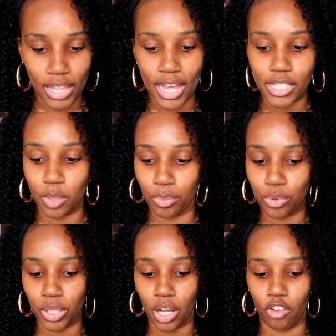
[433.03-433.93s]
And that's the
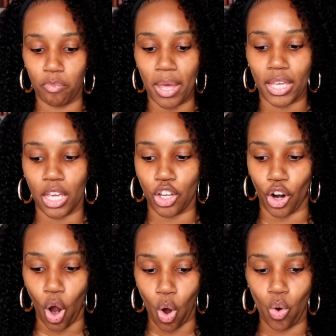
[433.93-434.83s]
beauty of making
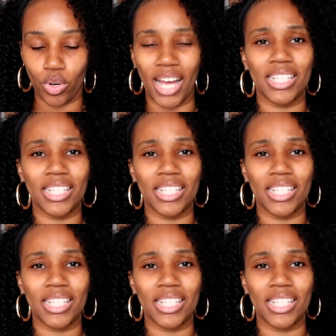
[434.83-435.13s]
your own.